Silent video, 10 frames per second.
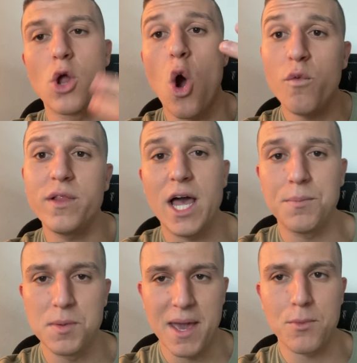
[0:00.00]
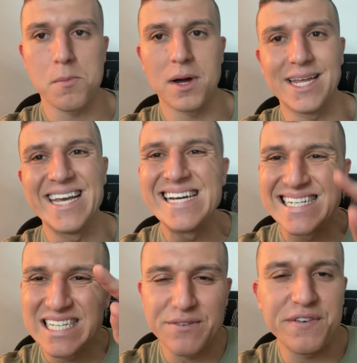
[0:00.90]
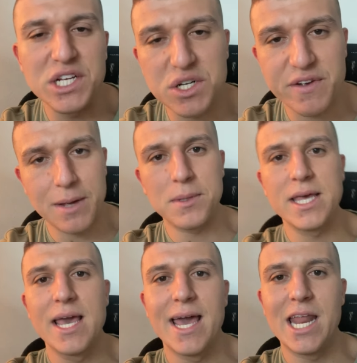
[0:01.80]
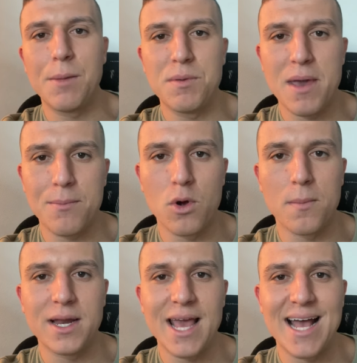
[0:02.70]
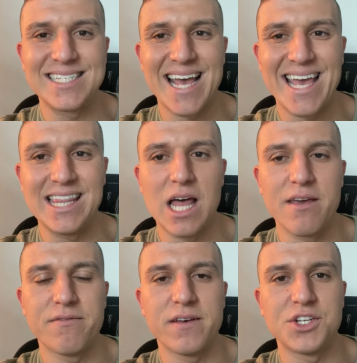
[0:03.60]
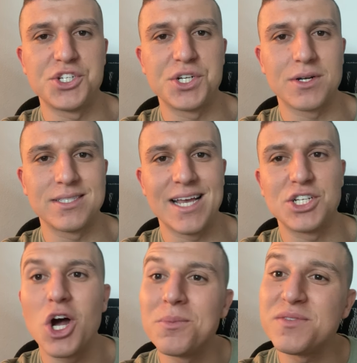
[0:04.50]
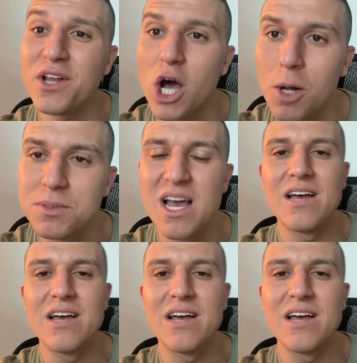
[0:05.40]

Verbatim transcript: Hopefully help you make more money to feed your family and help you make more money as a life insurance agent. Hope this video helped.